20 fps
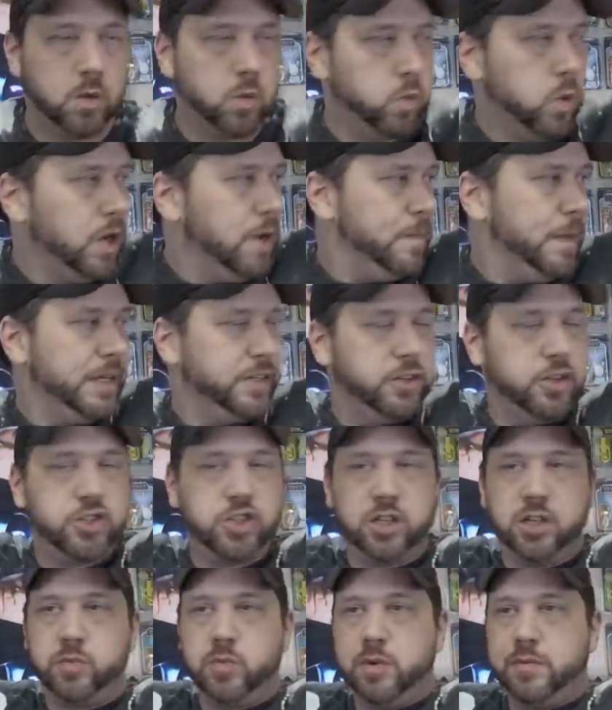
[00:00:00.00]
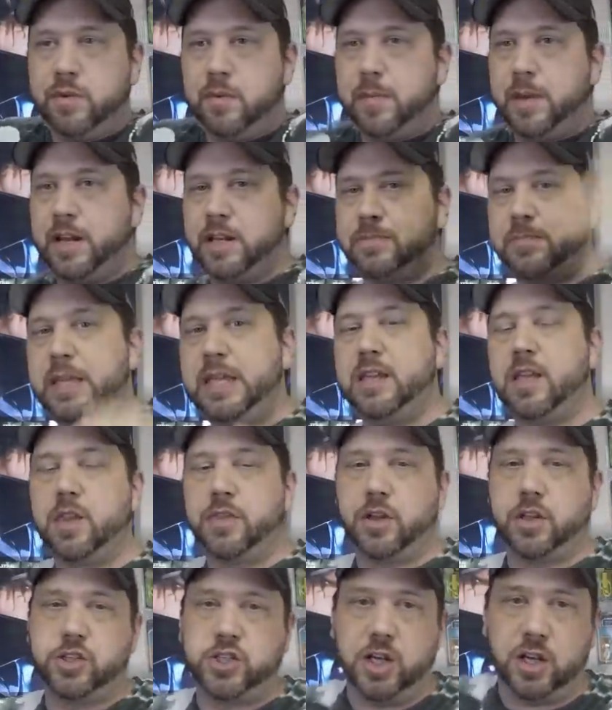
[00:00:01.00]
Welcome back to the Junk Room, everybody. It's me,
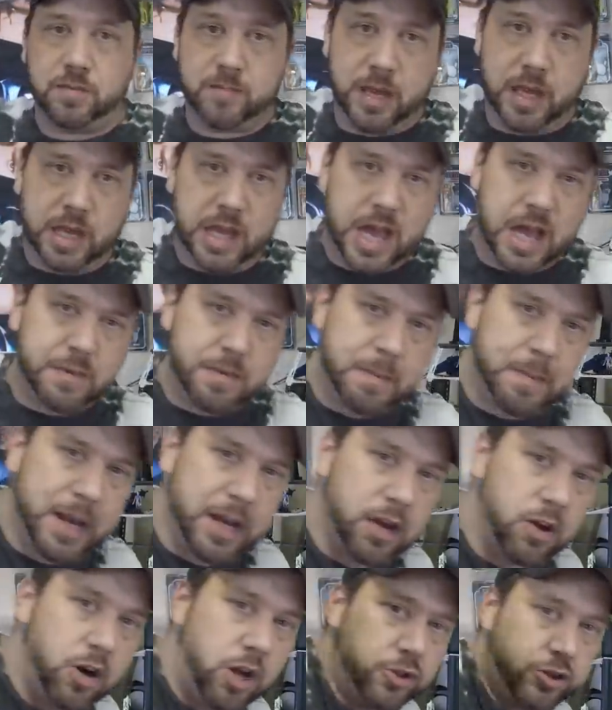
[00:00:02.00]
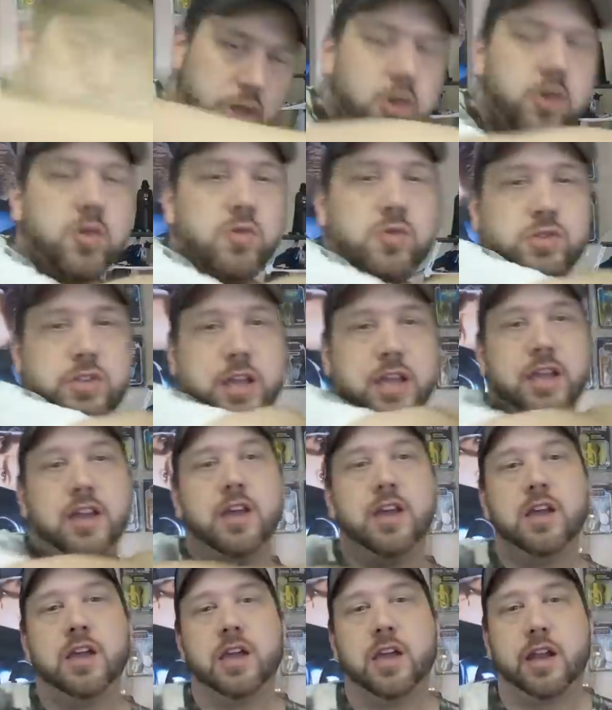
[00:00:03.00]
the Junk Man, coming back on a Tuesday,
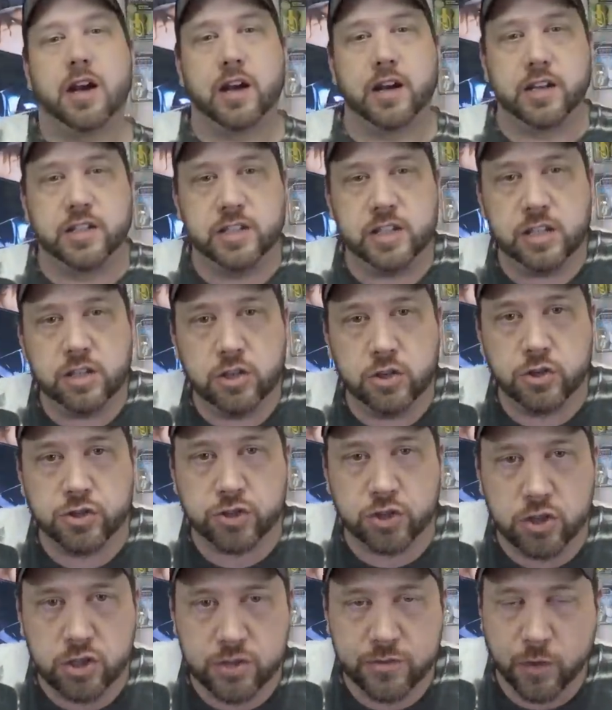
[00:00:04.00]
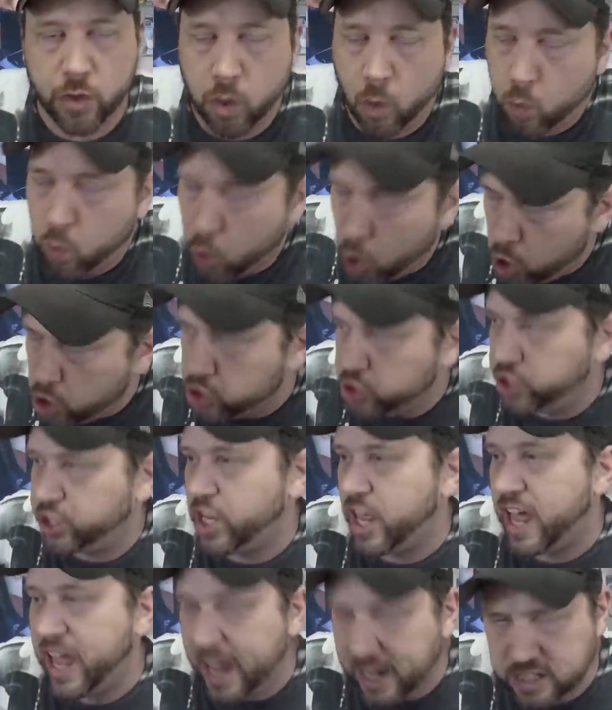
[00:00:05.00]
and I continue search for the worst
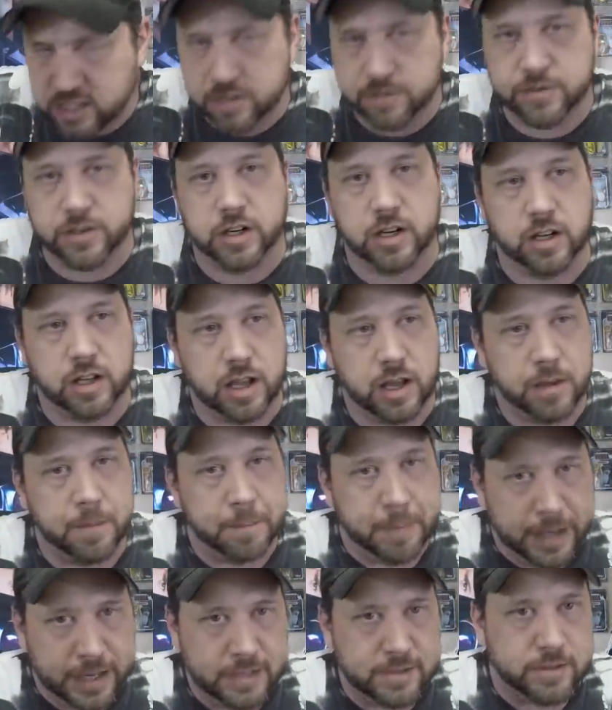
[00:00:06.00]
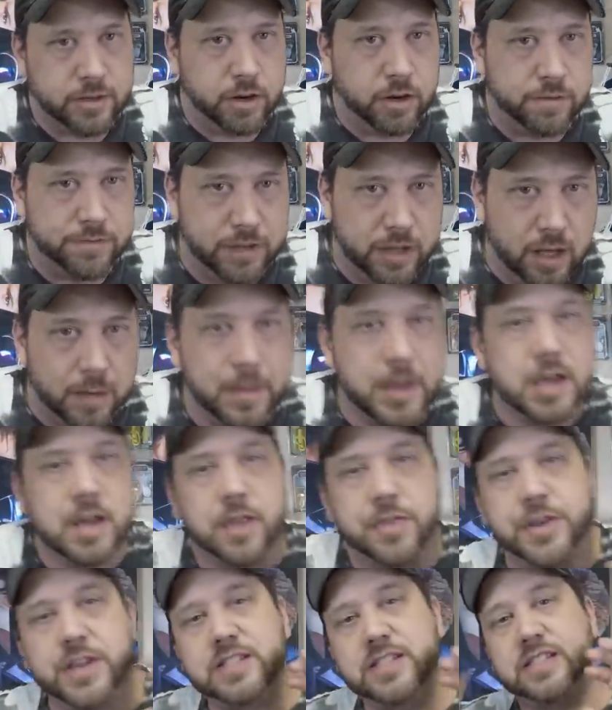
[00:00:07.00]
action figure line based on a film.
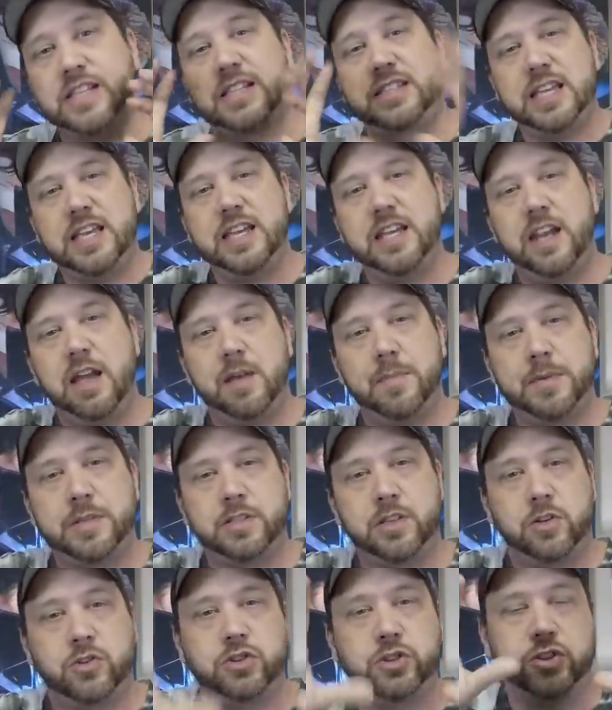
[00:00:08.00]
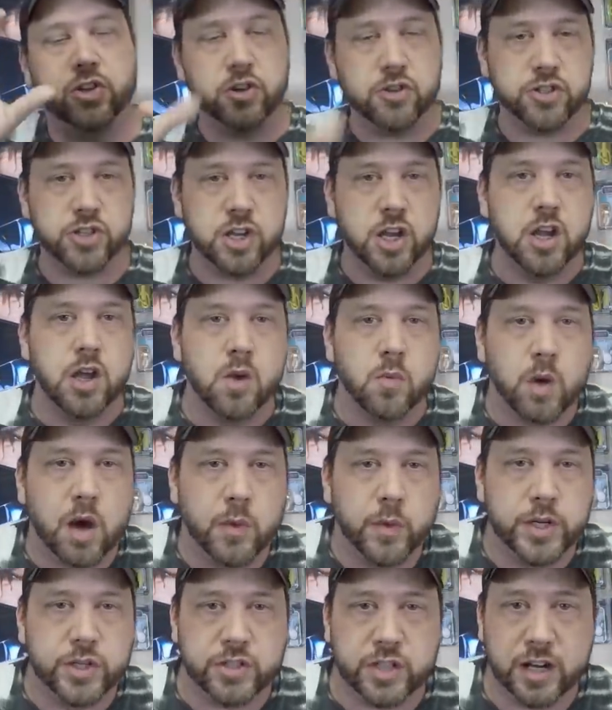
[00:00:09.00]
This is a 10 episode search while
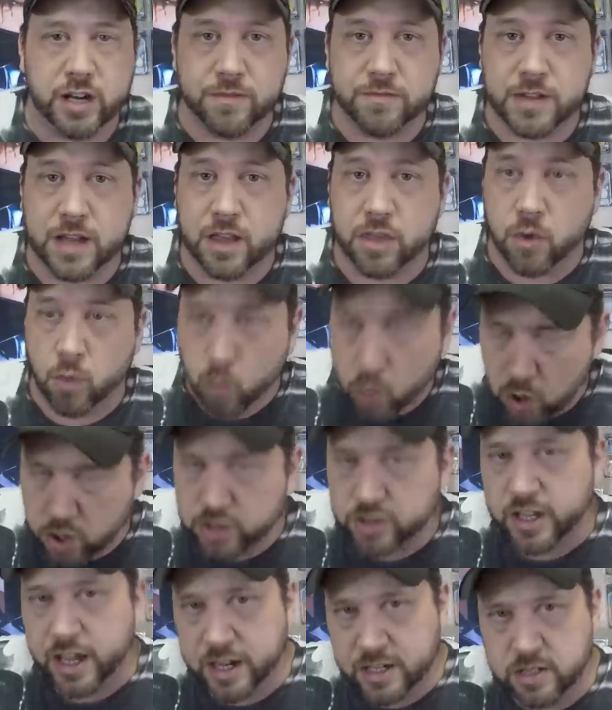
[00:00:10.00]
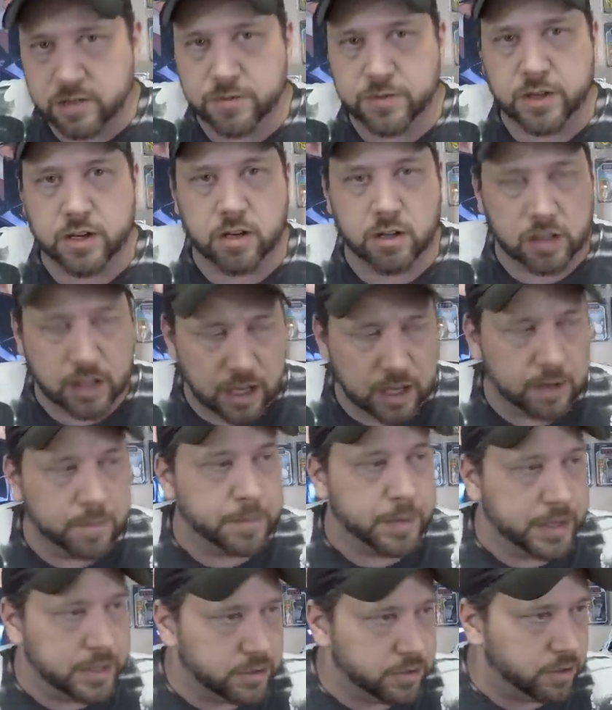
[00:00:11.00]
we try to find the worst action figure line
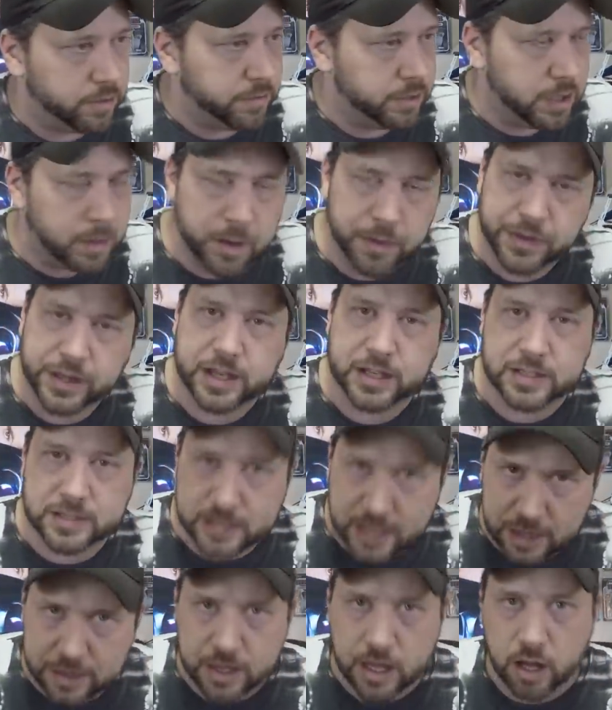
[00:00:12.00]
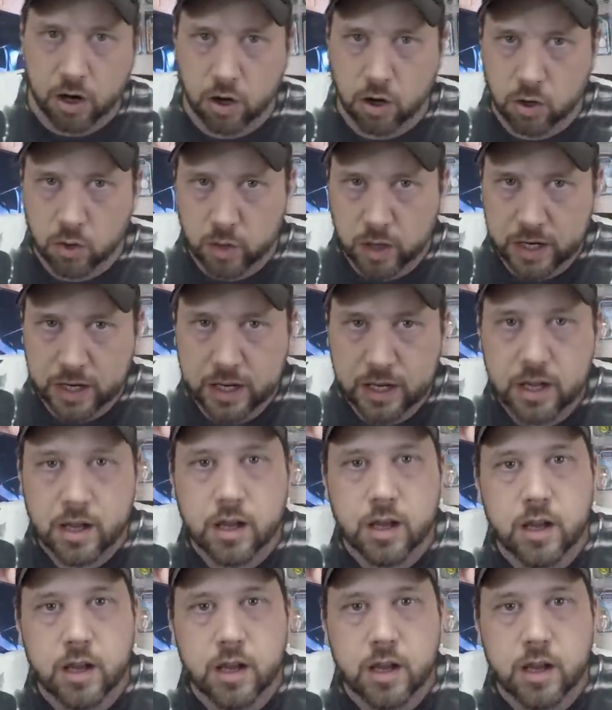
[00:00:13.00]
based on a film. I think I said that already.